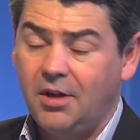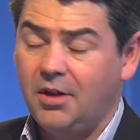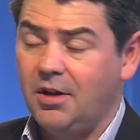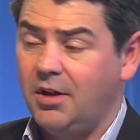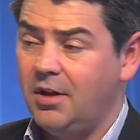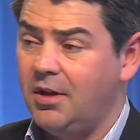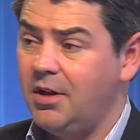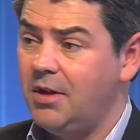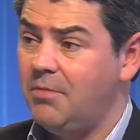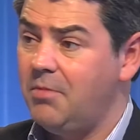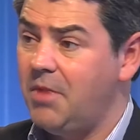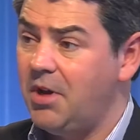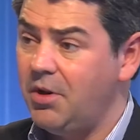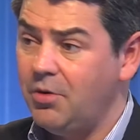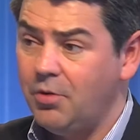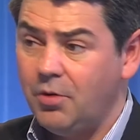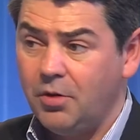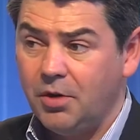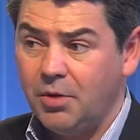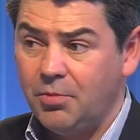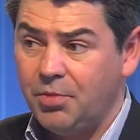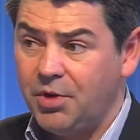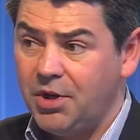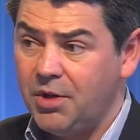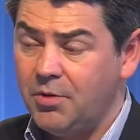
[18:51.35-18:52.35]
and all
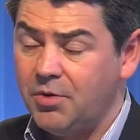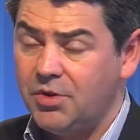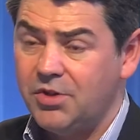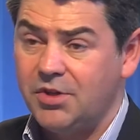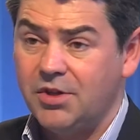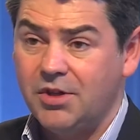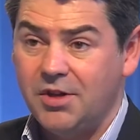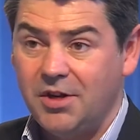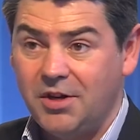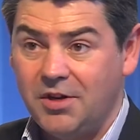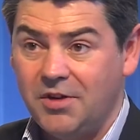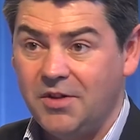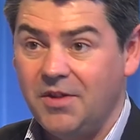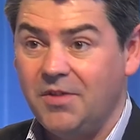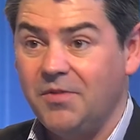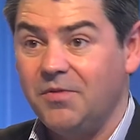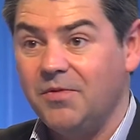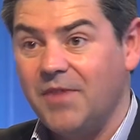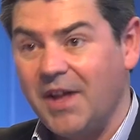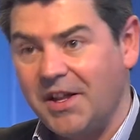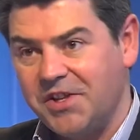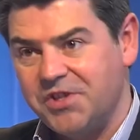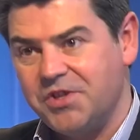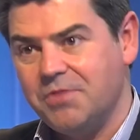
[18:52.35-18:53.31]
abuse, and that's